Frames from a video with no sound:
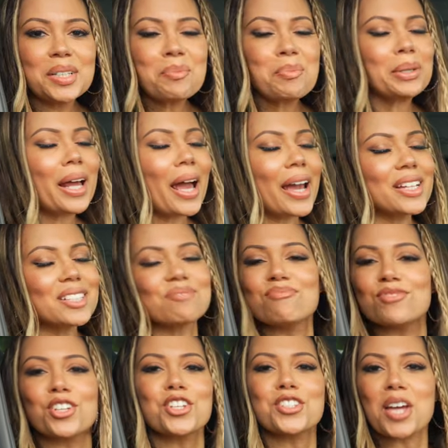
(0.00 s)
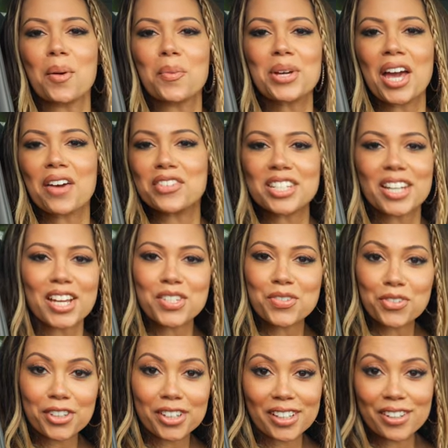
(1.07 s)
But hey, turns out we have a
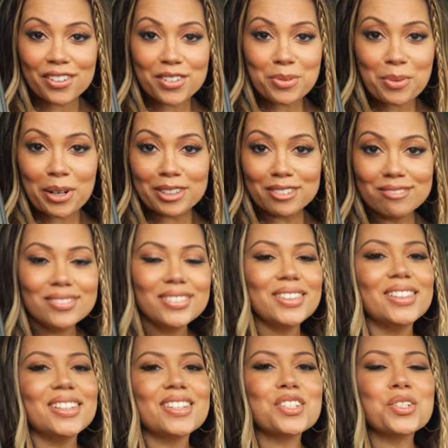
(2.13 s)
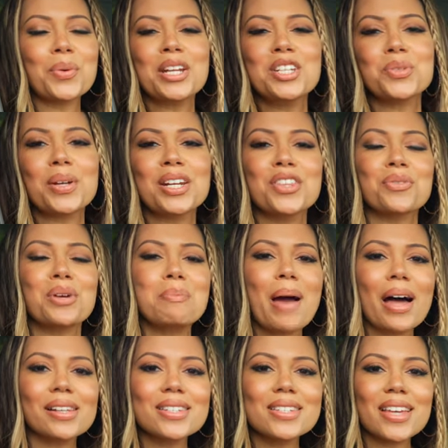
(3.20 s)
taste for it here as well. The twenty twenty-three
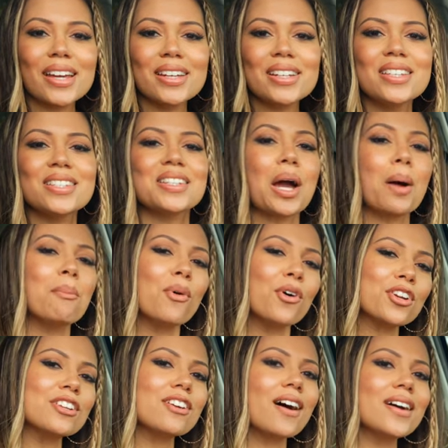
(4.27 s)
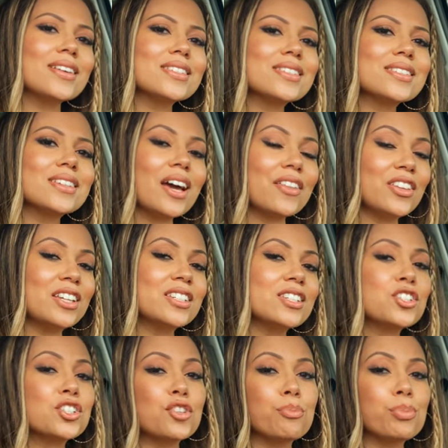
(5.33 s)
Palisade is now modernised, and the
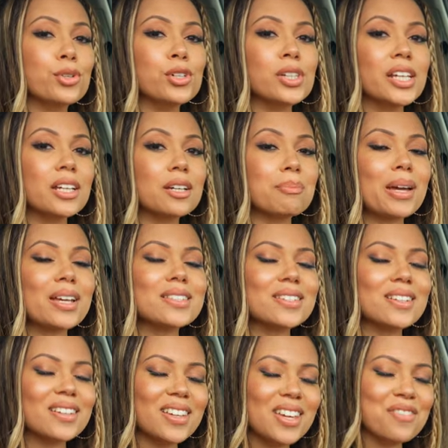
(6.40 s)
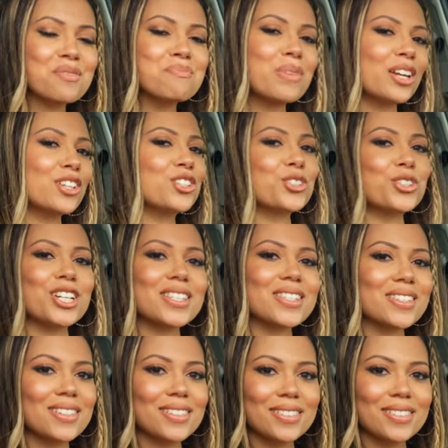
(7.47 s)
addition of Bluelink makes it an even better choice.